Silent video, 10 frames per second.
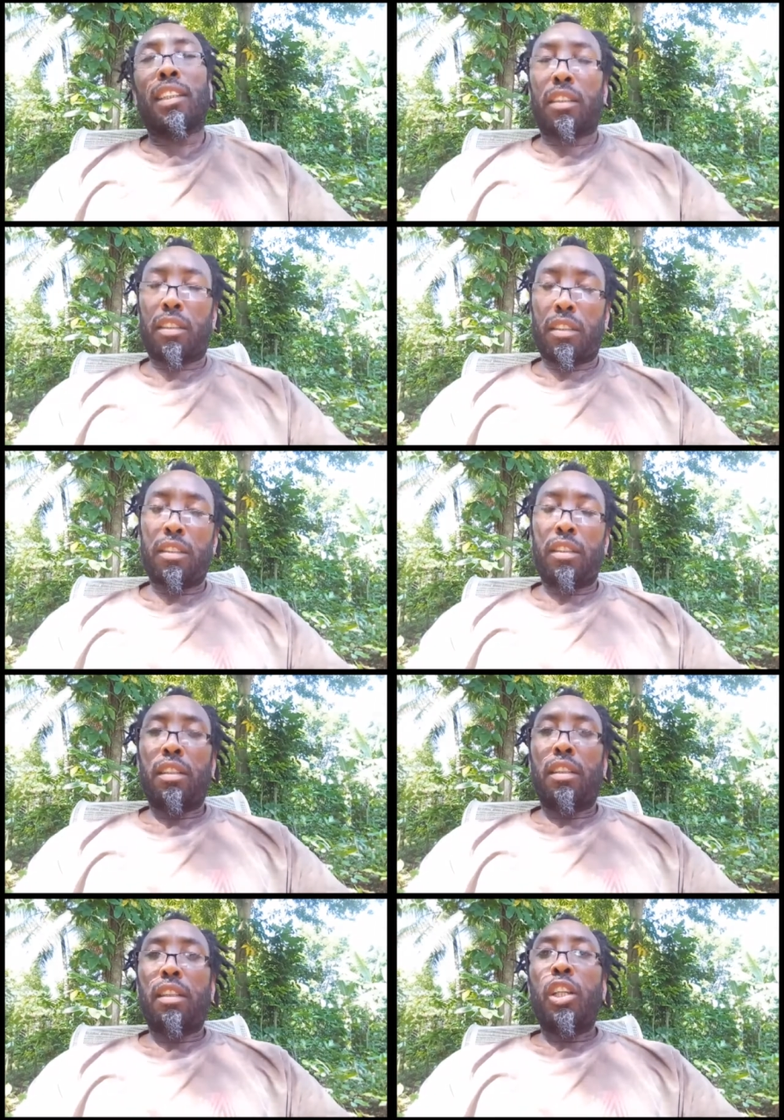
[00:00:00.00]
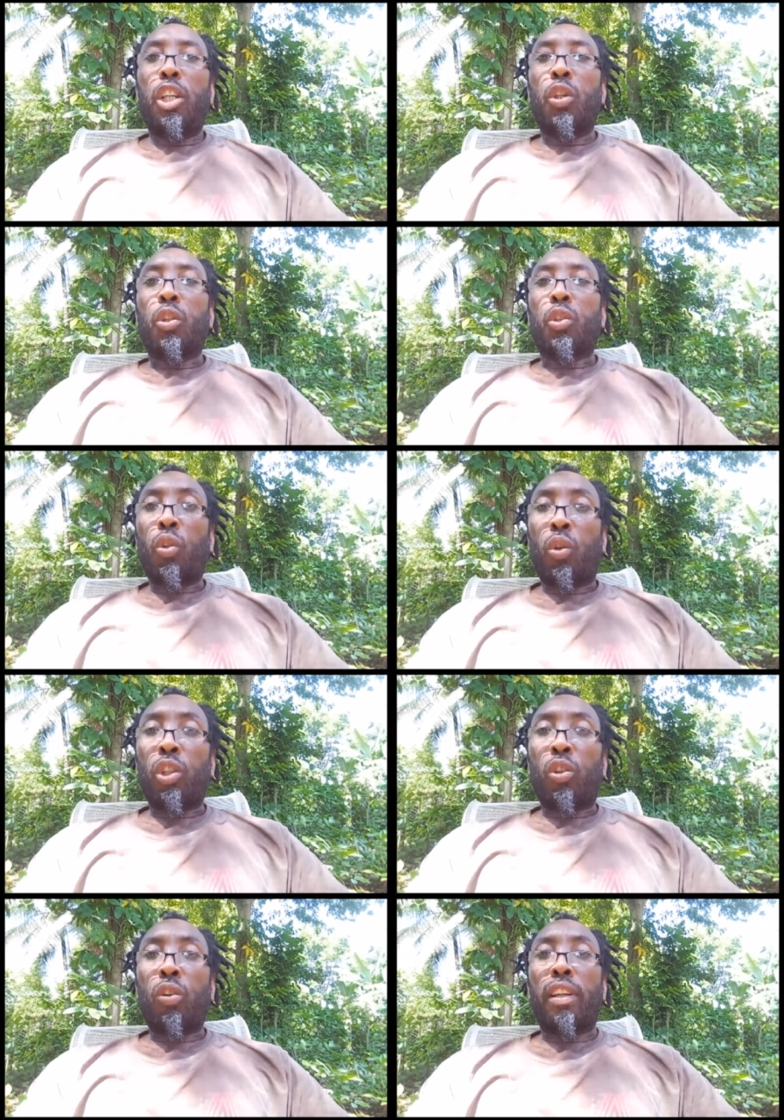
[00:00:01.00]
it you soak
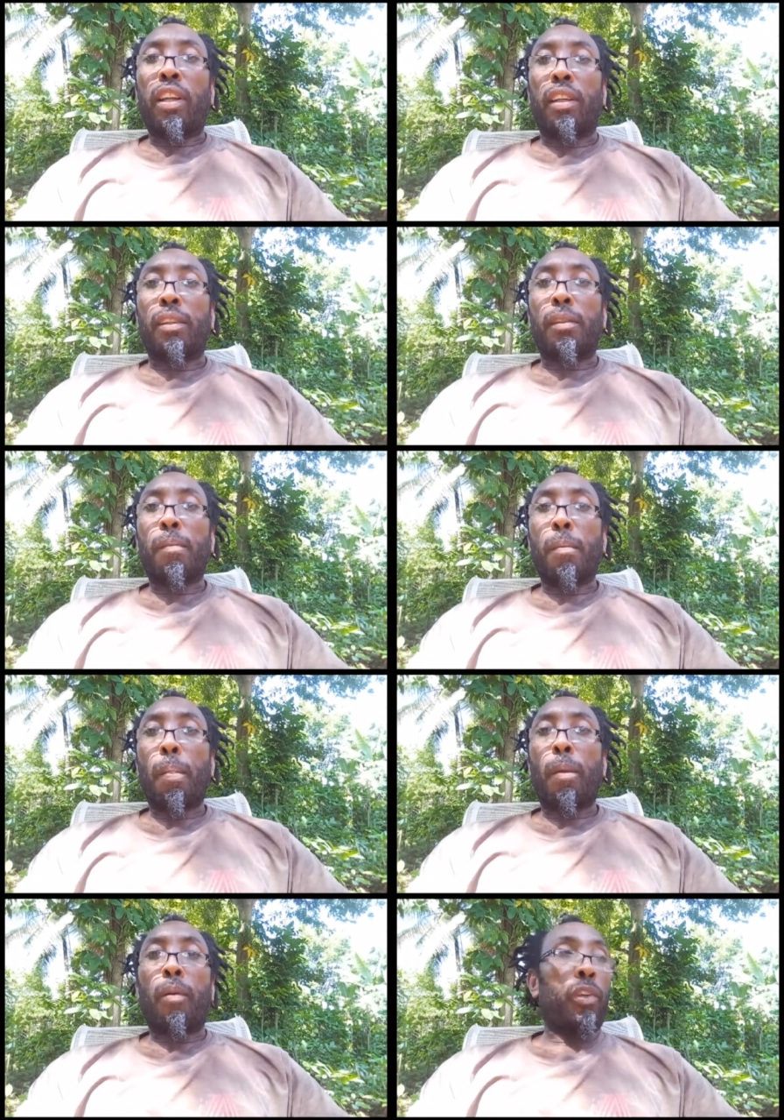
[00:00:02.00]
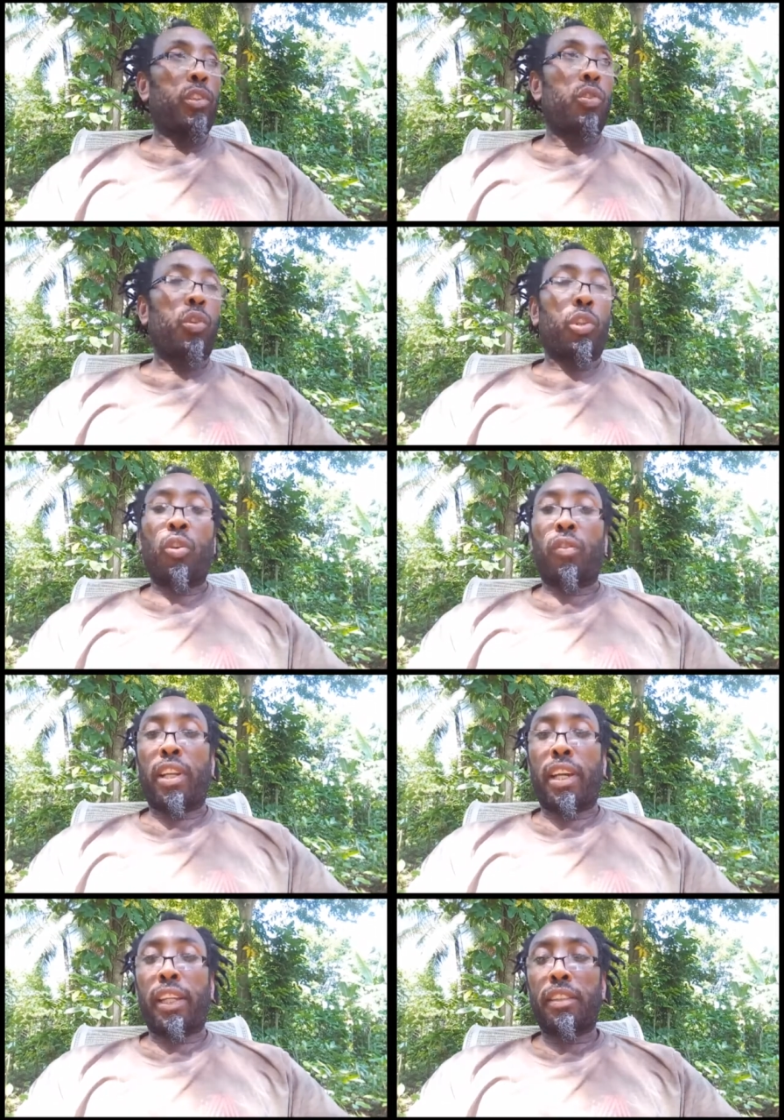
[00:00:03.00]
it overnight after you soak it
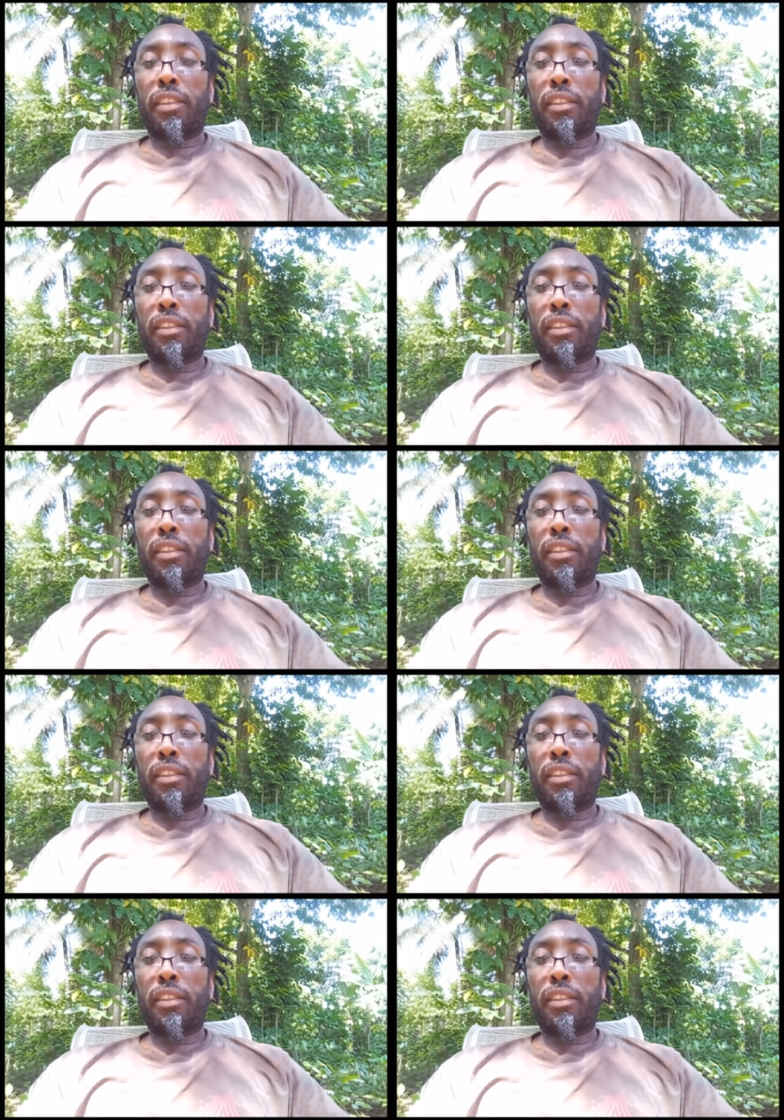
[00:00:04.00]
overnight